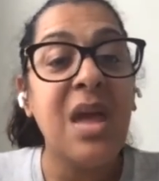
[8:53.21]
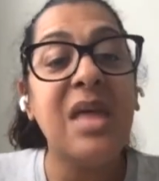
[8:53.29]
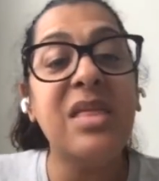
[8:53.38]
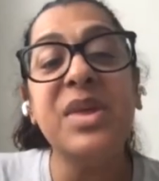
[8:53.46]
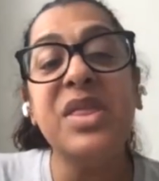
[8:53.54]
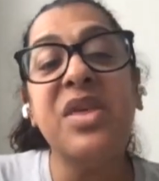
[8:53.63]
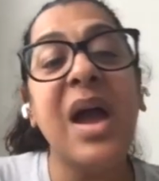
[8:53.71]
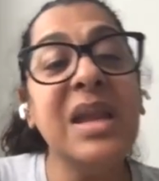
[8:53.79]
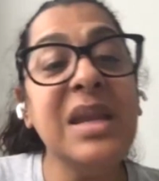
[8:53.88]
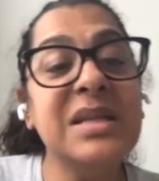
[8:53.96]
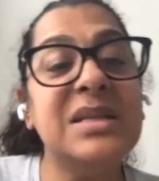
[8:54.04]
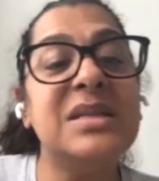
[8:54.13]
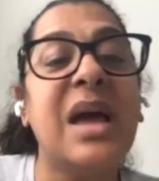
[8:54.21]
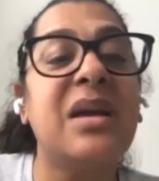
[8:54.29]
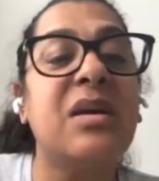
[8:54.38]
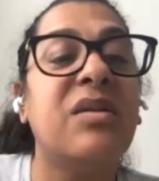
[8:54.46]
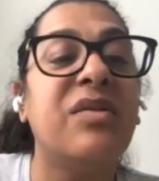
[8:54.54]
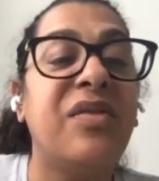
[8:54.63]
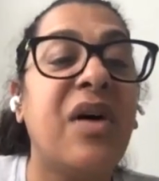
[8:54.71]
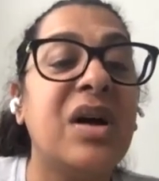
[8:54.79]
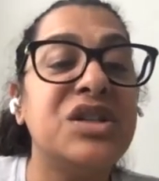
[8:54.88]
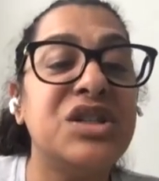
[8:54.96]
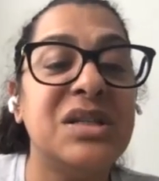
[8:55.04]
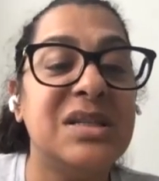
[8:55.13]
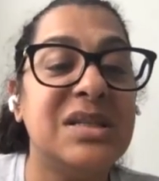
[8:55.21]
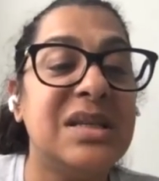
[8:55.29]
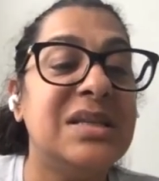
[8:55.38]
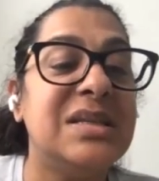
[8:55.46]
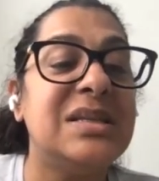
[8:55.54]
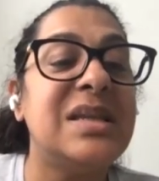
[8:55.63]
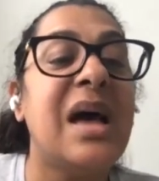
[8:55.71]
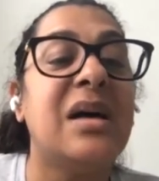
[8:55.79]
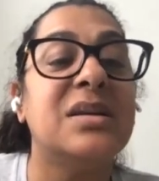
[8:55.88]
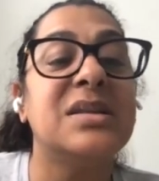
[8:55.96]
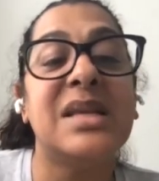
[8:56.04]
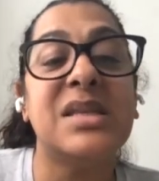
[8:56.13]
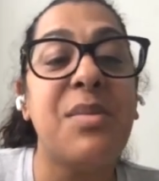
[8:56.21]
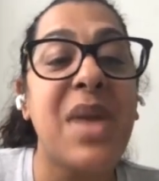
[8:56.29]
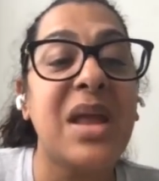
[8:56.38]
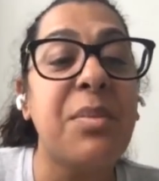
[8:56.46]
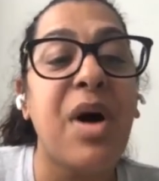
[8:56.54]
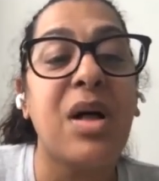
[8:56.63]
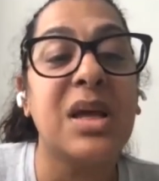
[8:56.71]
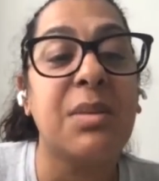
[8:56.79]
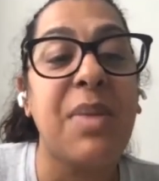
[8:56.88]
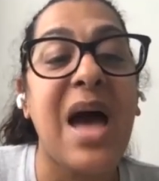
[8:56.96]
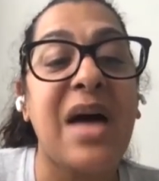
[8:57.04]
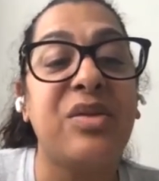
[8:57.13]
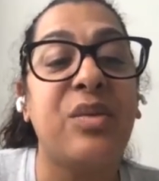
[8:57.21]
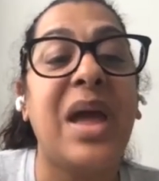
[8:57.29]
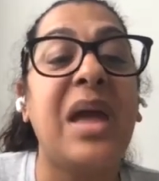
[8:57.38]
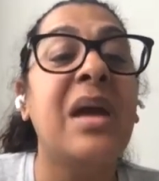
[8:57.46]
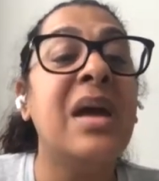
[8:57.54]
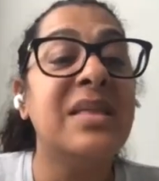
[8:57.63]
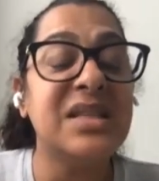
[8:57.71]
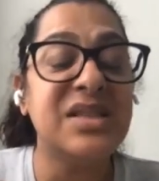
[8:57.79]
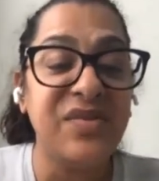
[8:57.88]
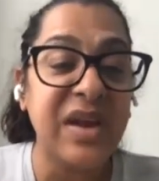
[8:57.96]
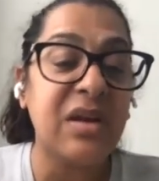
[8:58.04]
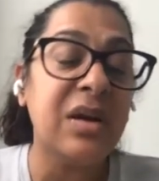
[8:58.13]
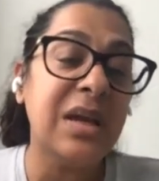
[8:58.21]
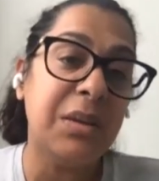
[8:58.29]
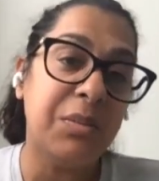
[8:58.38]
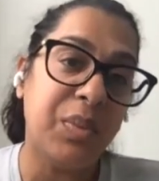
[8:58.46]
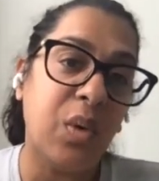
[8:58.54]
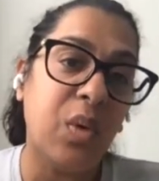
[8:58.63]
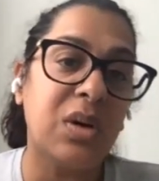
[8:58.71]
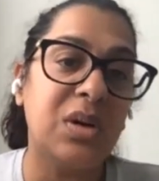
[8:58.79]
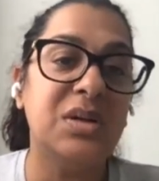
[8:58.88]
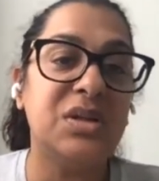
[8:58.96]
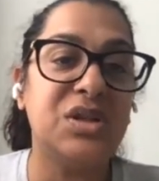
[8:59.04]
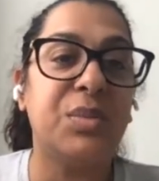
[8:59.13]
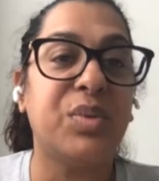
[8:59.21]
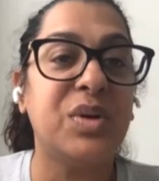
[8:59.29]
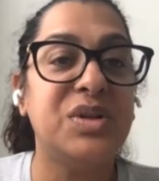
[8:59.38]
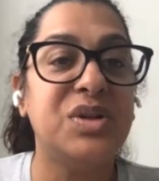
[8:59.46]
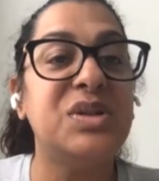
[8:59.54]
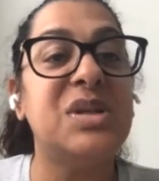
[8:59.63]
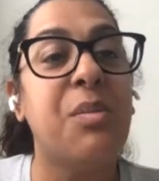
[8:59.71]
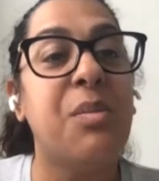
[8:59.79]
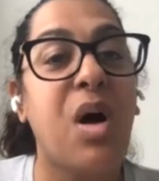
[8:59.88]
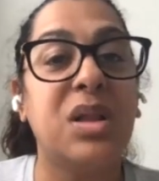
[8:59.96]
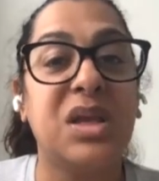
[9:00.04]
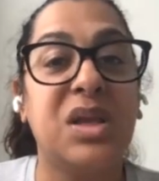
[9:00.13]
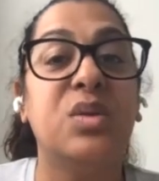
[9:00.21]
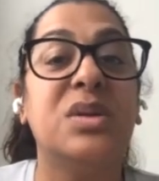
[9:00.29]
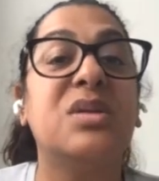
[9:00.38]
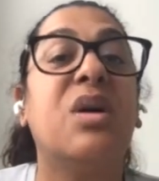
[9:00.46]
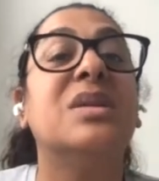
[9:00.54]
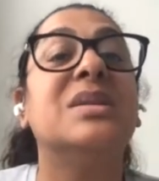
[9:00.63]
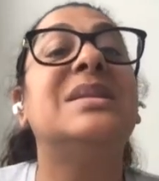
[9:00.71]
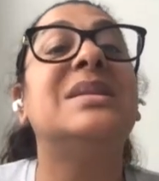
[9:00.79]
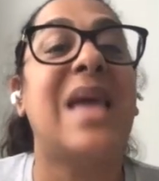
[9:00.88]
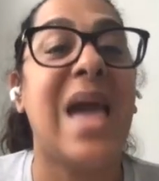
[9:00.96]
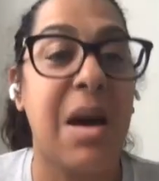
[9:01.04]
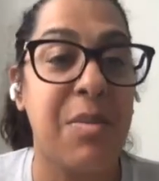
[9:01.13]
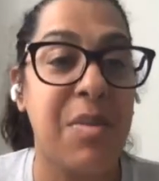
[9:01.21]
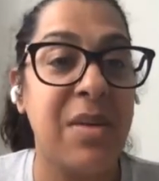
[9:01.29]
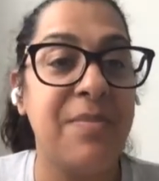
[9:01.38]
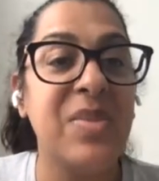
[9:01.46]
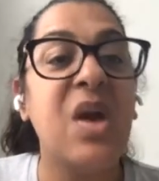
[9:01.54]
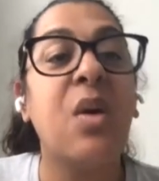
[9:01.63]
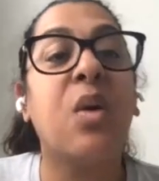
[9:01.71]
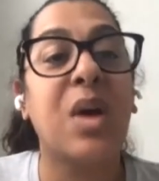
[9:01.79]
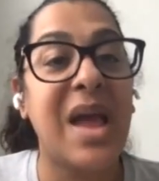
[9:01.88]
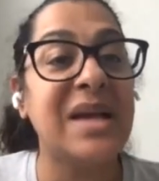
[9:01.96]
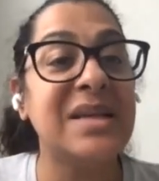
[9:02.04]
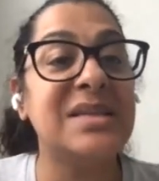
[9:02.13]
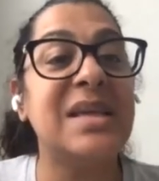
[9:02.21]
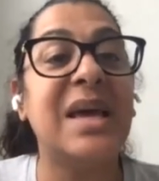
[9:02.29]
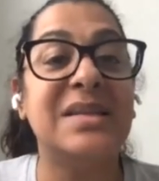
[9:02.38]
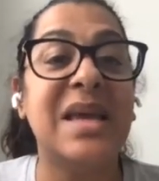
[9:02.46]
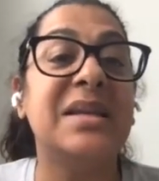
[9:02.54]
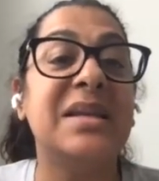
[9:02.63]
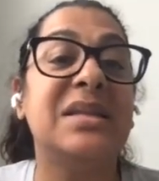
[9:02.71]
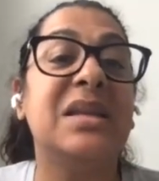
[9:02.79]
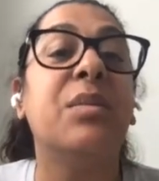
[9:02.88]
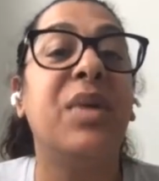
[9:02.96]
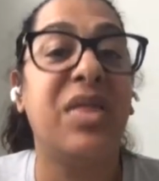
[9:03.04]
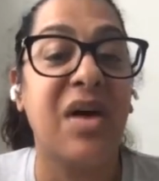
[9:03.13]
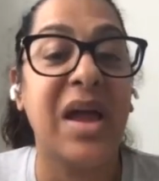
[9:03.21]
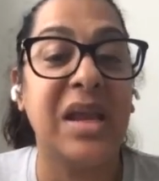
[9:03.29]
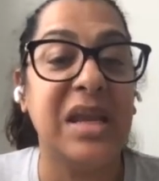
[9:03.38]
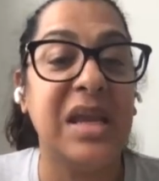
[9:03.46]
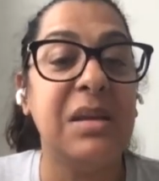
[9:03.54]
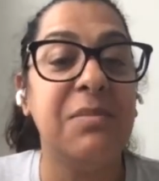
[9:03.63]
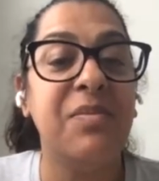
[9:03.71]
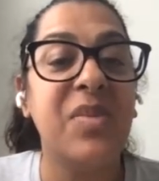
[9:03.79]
And the methionine cycle functions in cells as a metabolic pathway that's very important to produce a molecule called SAM, or S-adenosylmethionine.